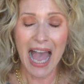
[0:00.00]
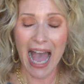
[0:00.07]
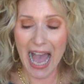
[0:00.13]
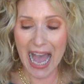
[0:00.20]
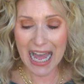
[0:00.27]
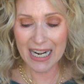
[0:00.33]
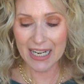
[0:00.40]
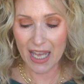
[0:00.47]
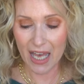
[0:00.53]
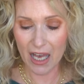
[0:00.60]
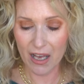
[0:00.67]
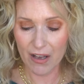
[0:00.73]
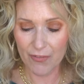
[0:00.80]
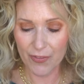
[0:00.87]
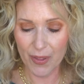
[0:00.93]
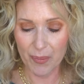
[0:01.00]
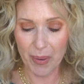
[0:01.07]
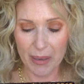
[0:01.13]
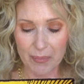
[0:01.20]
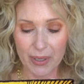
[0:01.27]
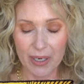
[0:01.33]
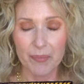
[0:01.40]
I love the
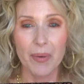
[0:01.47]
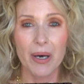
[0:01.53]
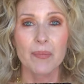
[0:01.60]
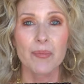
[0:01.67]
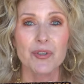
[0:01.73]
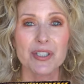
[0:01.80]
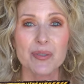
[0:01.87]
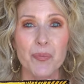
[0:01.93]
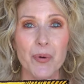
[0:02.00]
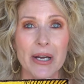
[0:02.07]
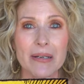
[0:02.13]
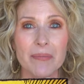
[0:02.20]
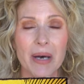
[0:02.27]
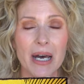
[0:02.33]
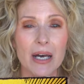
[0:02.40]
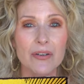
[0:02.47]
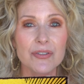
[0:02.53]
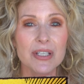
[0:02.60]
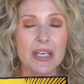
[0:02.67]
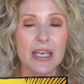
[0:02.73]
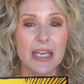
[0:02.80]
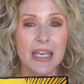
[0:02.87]
Bumble and Bumble Spray de
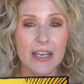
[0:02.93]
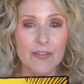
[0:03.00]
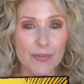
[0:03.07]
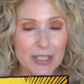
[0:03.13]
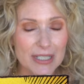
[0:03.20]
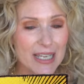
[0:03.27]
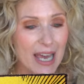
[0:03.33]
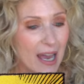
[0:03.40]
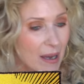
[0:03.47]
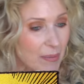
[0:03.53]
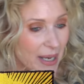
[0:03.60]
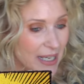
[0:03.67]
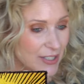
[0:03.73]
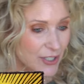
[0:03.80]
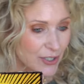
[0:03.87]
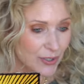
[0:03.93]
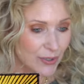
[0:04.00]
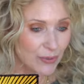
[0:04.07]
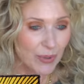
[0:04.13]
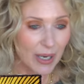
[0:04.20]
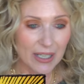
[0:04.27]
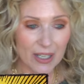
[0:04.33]
Mode. Every time I
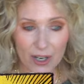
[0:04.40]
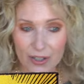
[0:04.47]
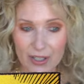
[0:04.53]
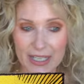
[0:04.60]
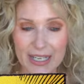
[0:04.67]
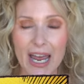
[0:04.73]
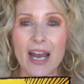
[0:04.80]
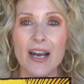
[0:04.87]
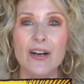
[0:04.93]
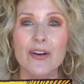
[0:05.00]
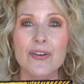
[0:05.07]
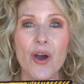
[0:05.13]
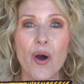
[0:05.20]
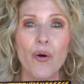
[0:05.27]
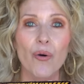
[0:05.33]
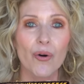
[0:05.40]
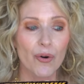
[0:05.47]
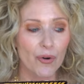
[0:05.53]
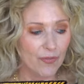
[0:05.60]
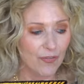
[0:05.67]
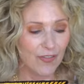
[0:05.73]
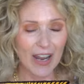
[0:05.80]
do a curling iron
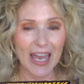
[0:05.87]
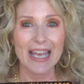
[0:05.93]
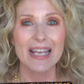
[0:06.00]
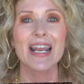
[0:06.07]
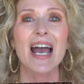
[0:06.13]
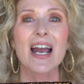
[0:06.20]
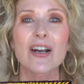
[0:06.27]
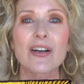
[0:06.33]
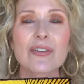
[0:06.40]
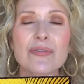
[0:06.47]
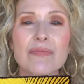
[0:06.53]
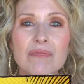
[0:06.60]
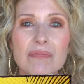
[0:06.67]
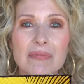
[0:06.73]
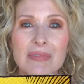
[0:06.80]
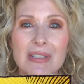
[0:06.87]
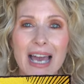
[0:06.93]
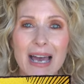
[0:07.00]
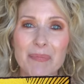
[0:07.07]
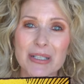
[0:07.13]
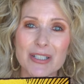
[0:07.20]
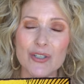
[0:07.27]
or flat iron,
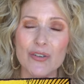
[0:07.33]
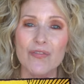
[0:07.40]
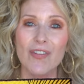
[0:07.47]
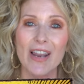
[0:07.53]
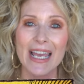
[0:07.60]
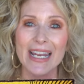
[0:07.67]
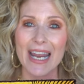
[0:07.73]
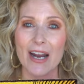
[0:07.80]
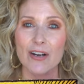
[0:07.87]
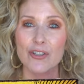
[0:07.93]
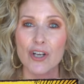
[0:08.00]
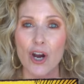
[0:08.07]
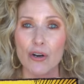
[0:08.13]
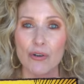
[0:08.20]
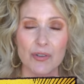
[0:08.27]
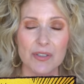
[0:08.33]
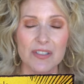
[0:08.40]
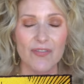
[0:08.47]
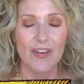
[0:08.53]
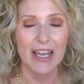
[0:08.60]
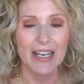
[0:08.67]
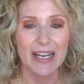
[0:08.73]
I've been doing flat iron curls,
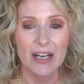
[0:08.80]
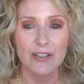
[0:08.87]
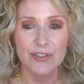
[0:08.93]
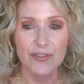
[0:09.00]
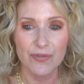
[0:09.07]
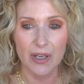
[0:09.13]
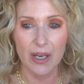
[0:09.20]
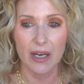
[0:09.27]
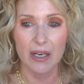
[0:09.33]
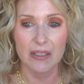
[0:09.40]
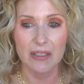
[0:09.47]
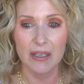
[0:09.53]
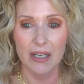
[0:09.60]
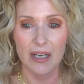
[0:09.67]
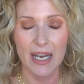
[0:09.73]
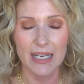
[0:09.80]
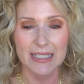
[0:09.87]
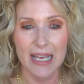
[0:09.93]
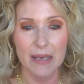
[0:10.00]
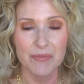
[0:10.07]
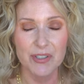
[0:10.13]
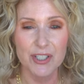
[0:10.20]
flat iron uh, a lot of
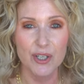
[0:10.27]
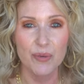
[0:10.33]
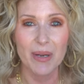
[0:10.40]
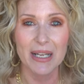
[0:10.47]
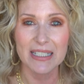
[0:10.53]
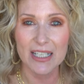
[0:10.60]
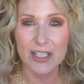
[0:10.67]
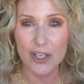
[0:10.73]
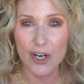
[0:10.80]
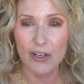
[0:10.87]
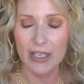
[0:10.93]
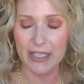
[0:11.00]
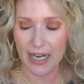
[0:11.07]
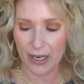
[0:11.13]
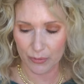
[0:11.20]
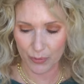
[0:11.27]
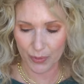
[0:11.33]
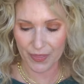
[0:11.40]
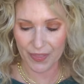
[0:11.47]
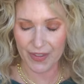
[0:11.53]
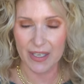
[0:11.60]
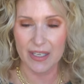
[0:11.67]
times too, but I did a curling iron
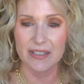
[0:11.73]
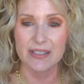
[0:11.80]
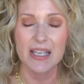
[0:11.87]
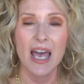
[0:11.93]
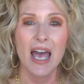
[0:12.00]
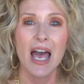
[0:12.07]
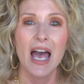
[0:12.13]
with this.